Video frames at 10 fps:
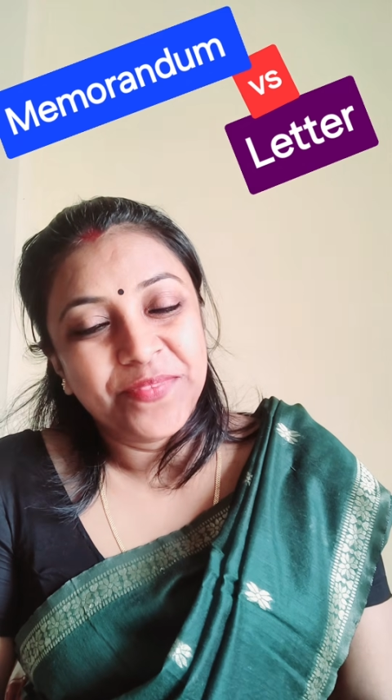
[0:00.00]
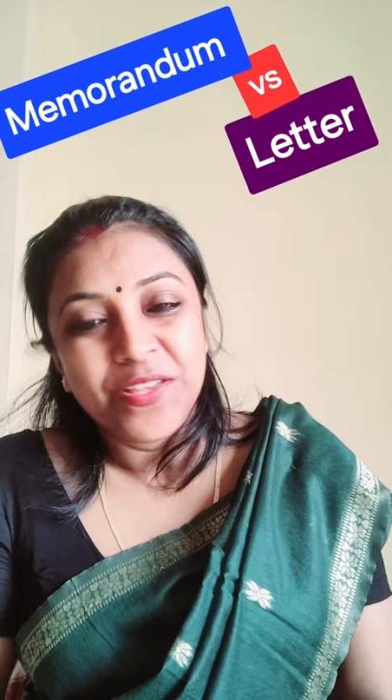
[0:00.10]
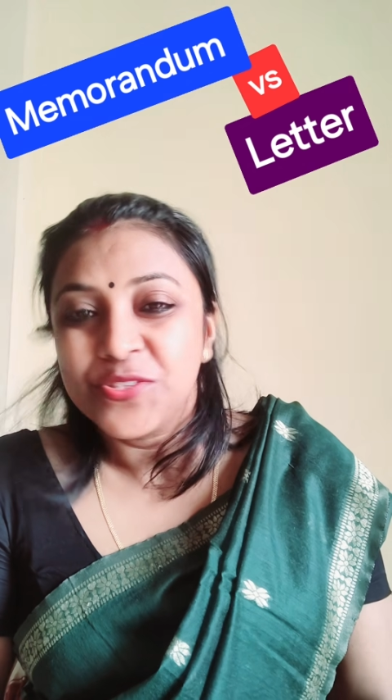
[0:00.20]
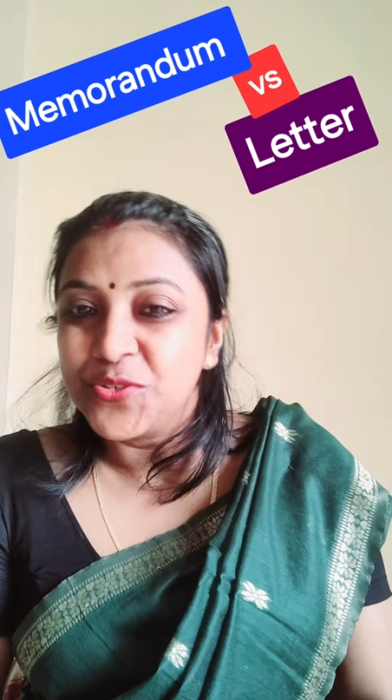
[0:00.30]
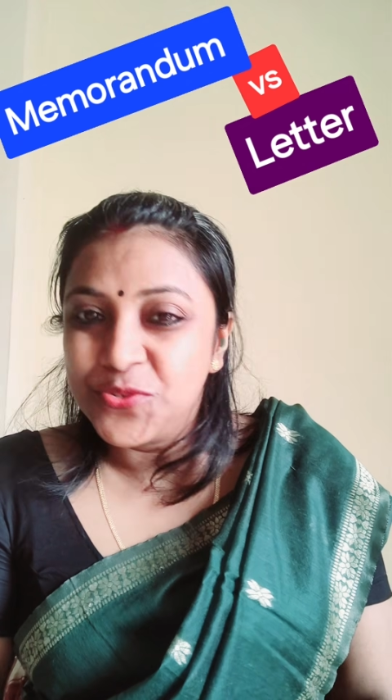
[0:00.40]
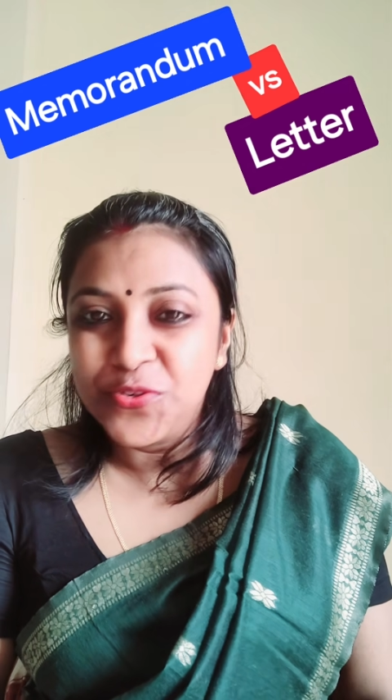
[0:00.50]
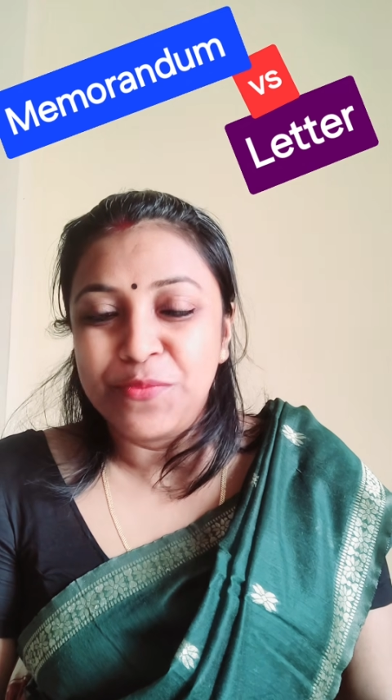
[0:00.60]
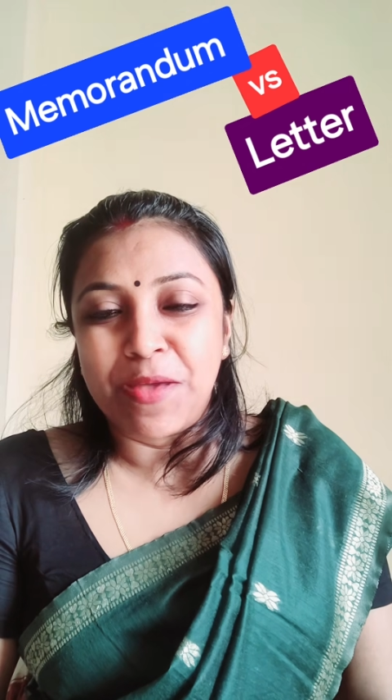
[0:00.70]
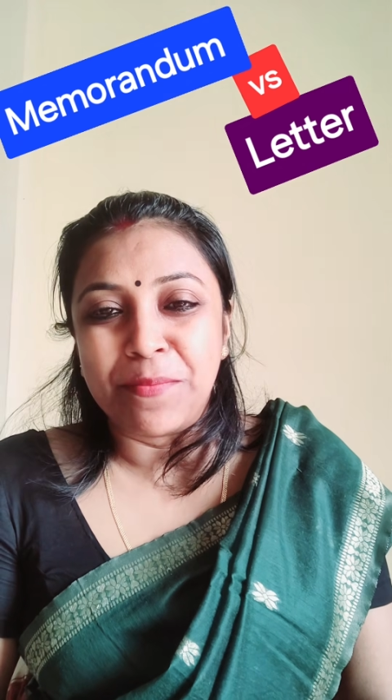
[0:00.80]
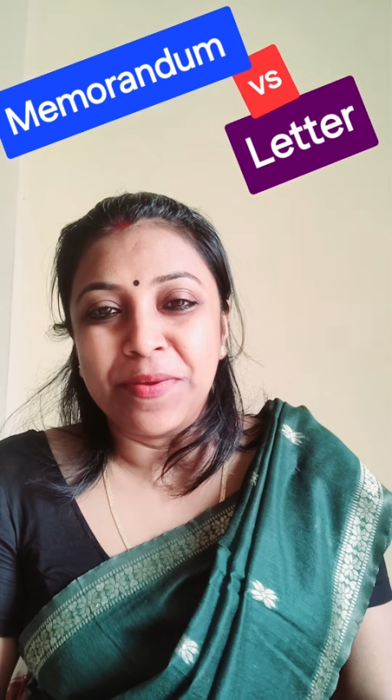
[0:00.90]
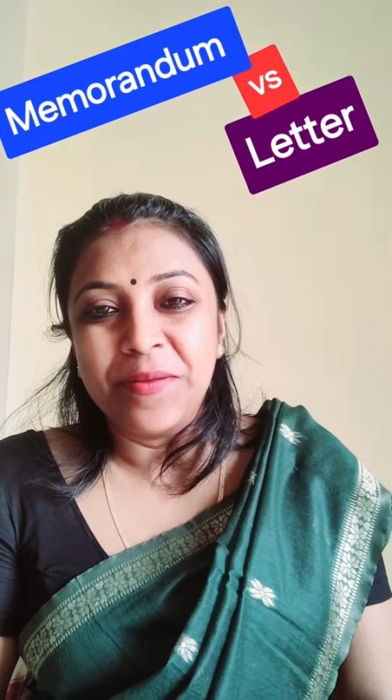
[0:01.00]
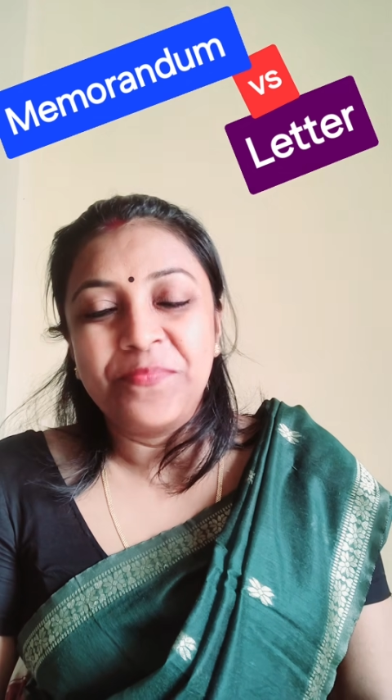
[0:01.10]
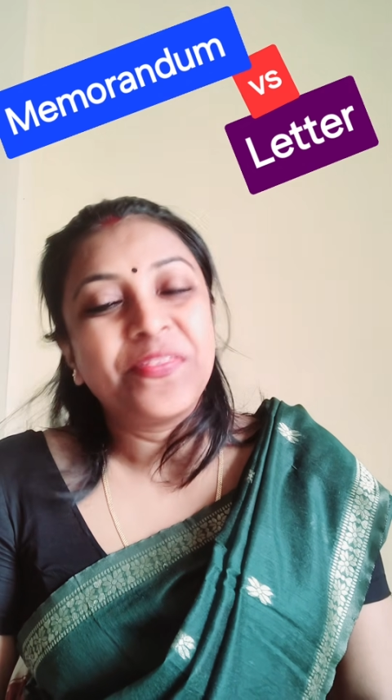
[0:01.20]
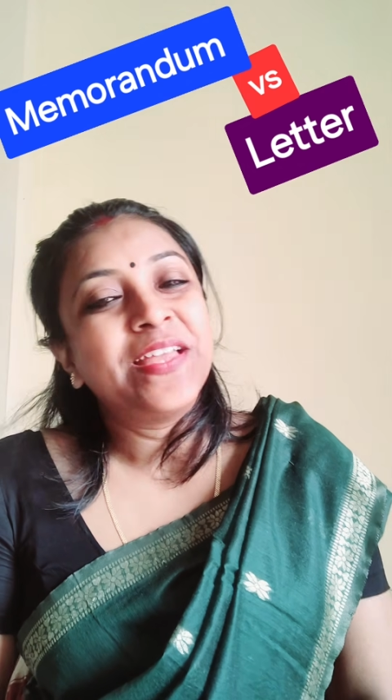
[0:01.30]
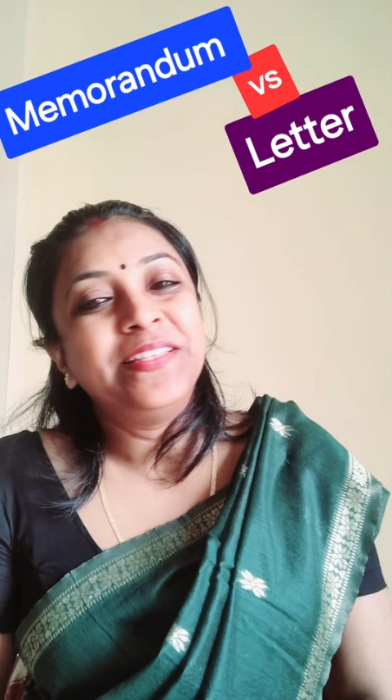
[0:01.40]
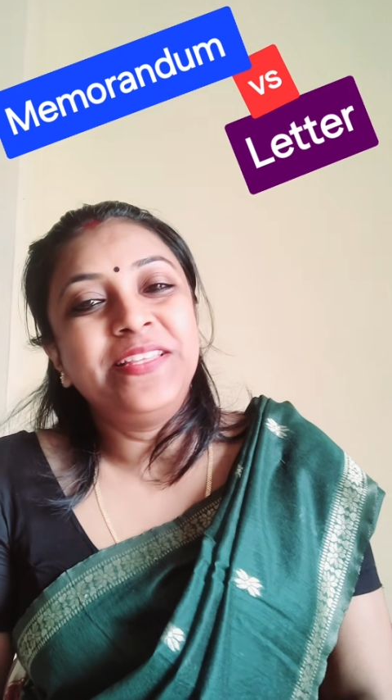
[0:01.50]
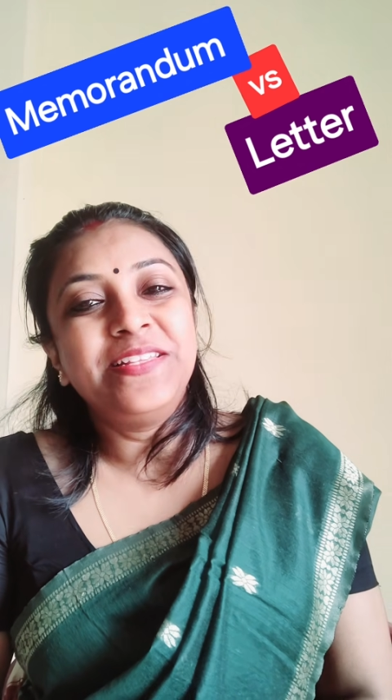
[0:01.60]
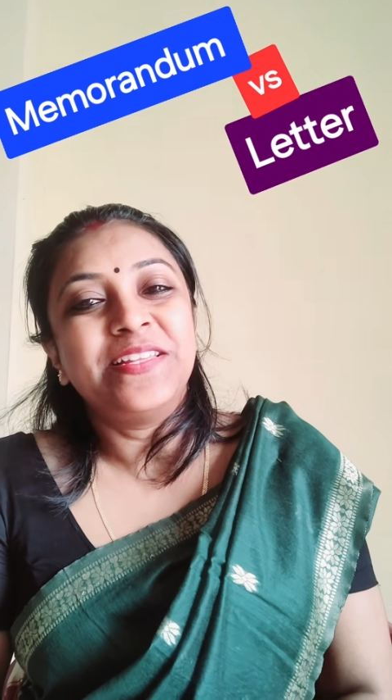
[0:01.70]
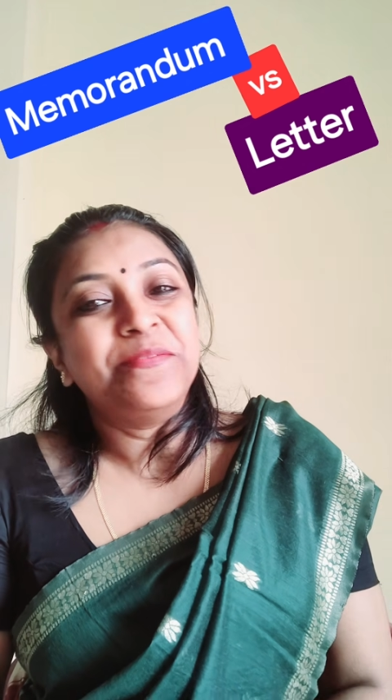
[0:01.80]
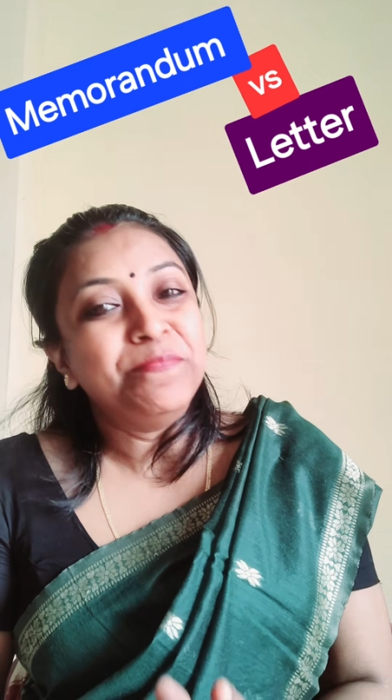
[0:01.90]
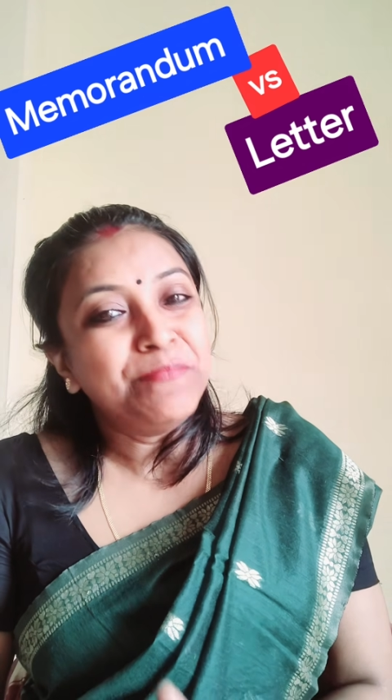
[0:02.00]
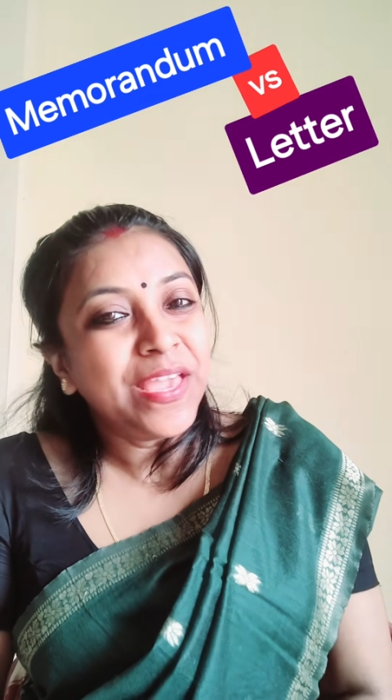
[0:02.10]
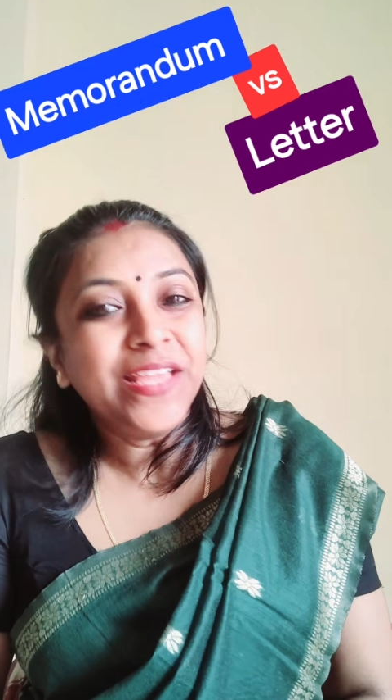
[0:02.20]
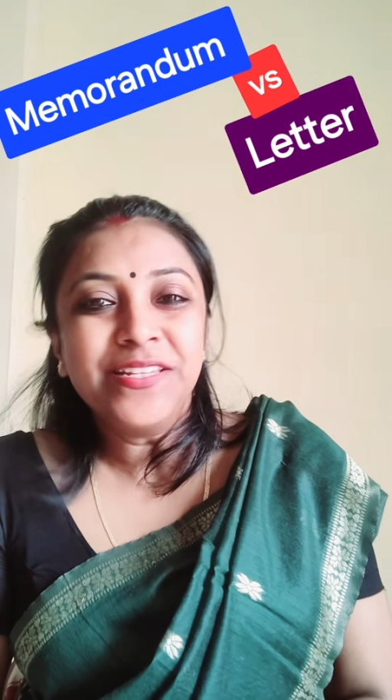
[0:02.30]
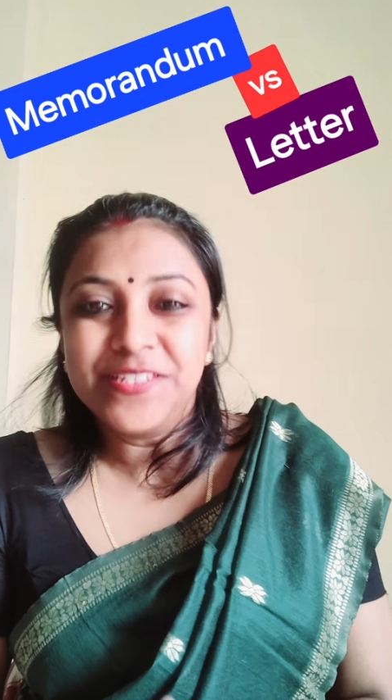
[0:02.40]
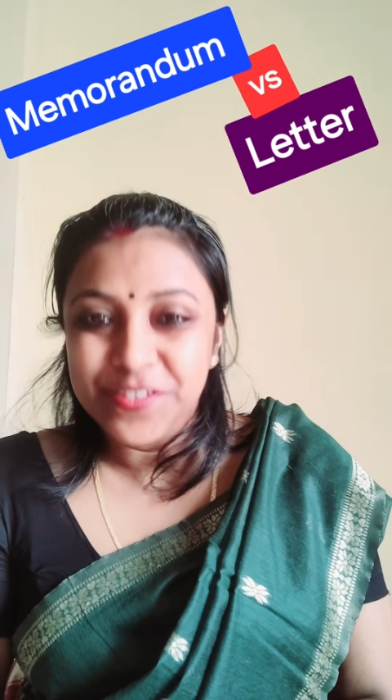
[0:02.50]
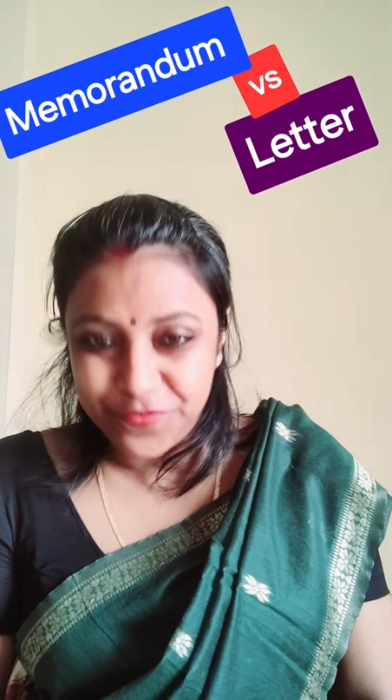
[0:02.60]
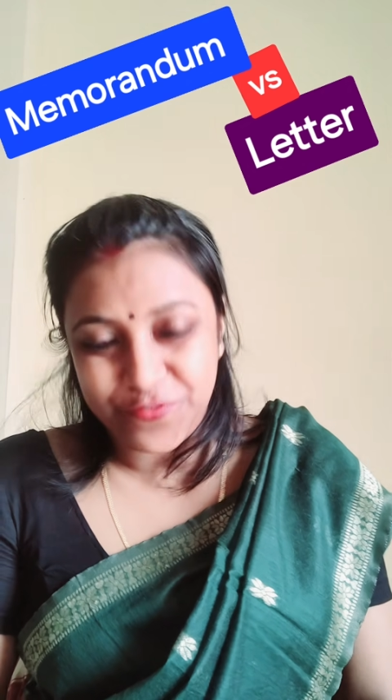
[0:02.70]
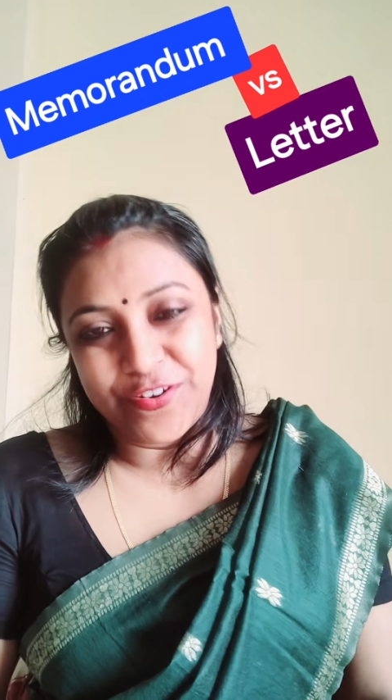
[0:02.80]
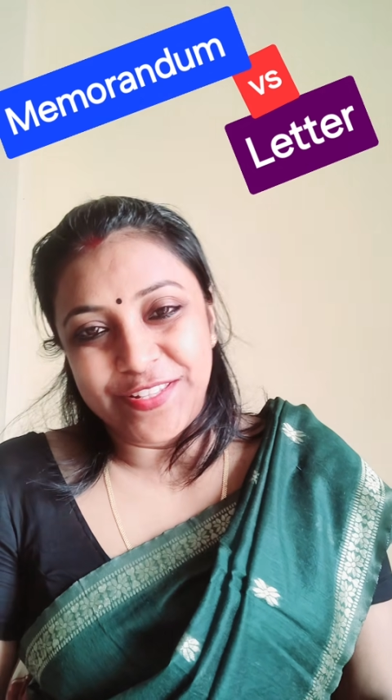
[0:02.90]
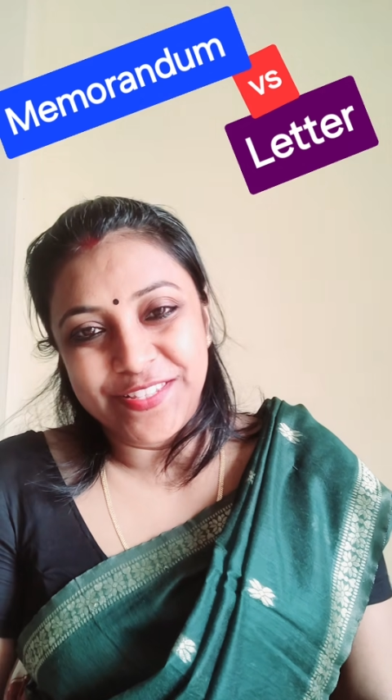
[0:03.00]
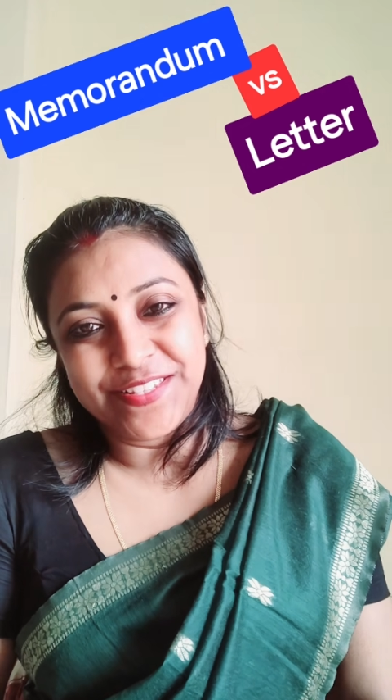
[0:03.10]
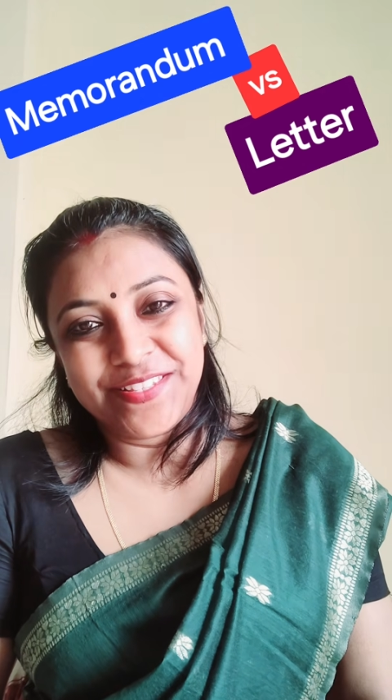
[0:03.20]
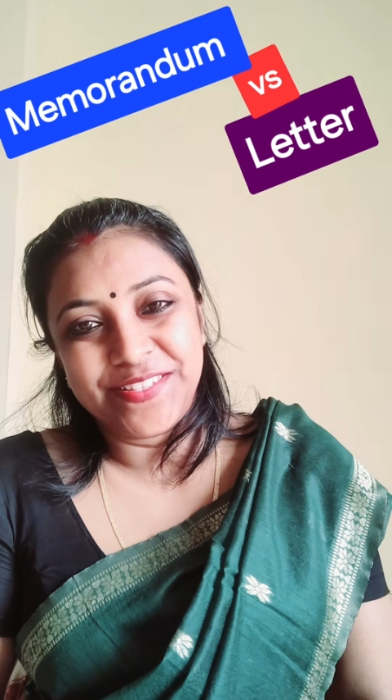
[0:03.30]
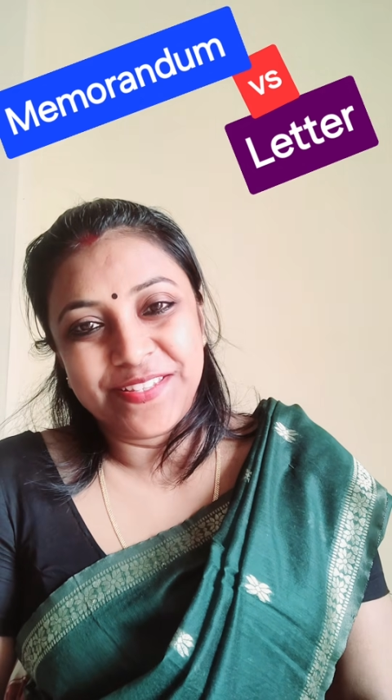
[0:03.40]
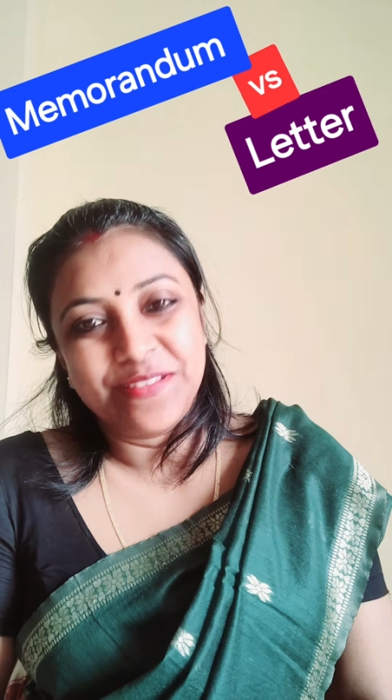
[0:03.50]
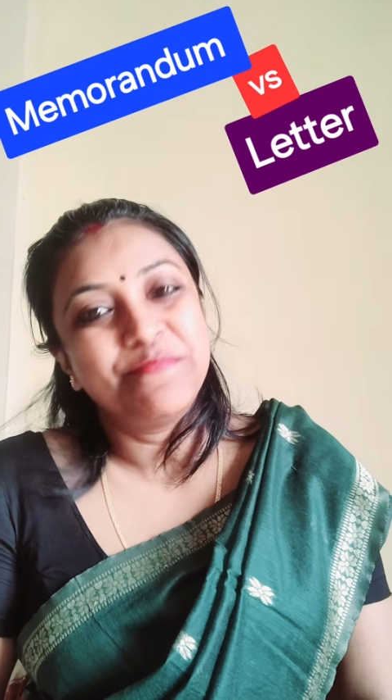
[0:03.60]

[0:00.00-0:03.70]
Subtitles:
So do remember, these are the main differences